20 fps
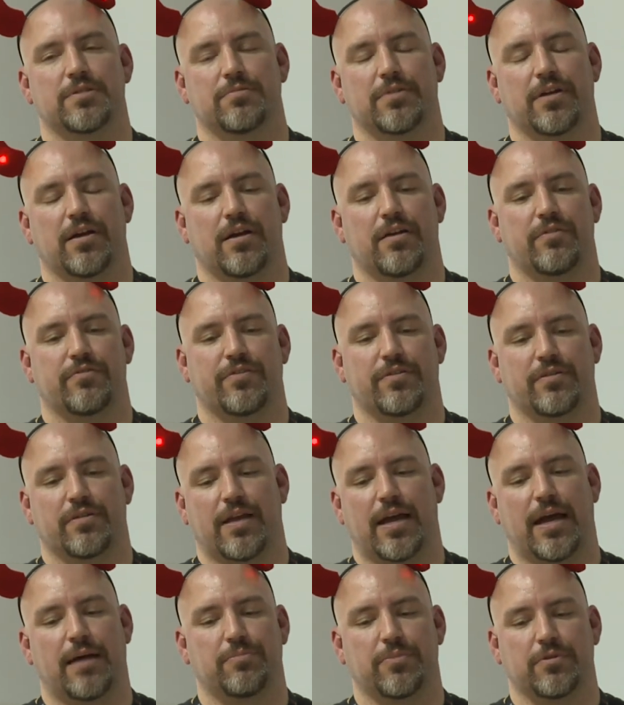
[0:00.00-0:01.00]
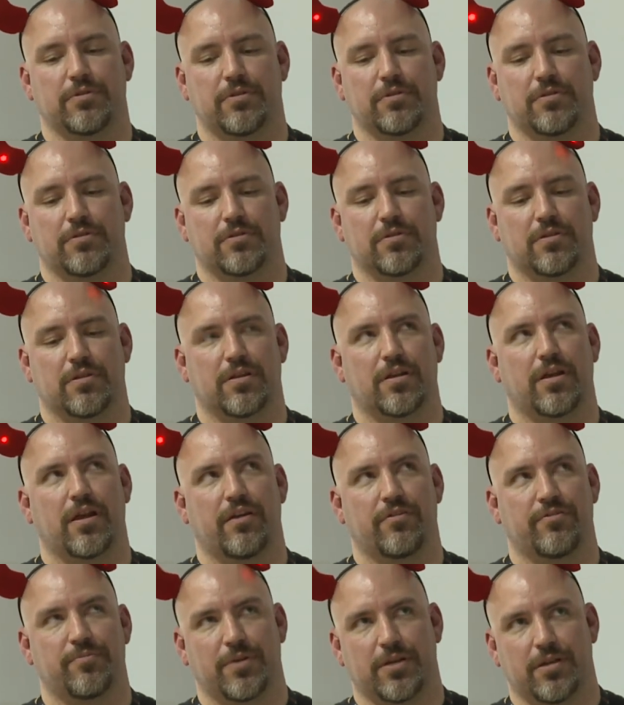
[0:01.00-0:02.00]
We have Apple,
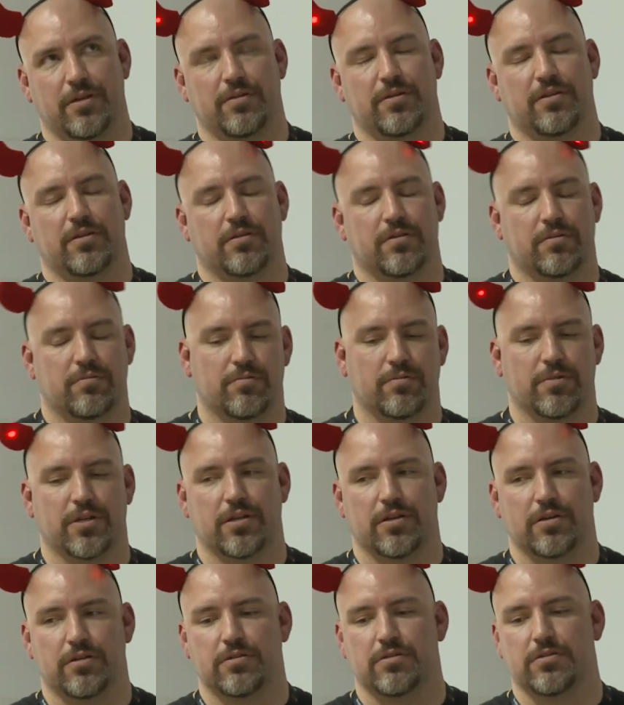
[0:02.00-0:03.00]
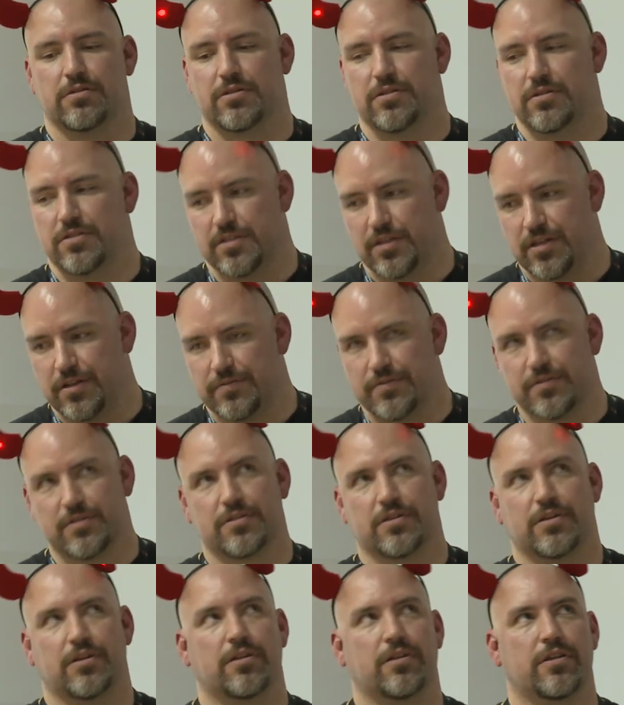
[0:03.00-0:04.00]
AFP, Windows,
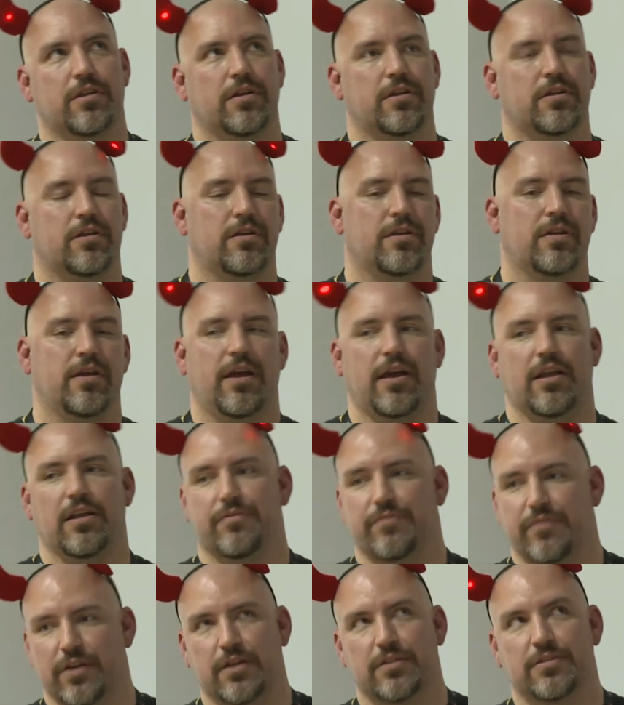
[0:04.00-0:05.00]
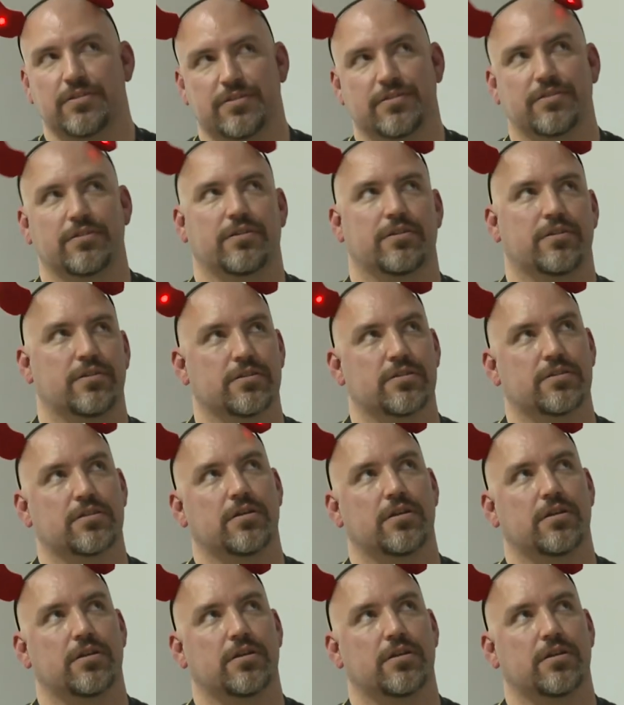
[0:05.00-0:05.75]
CIFS, and then NFS, Unix.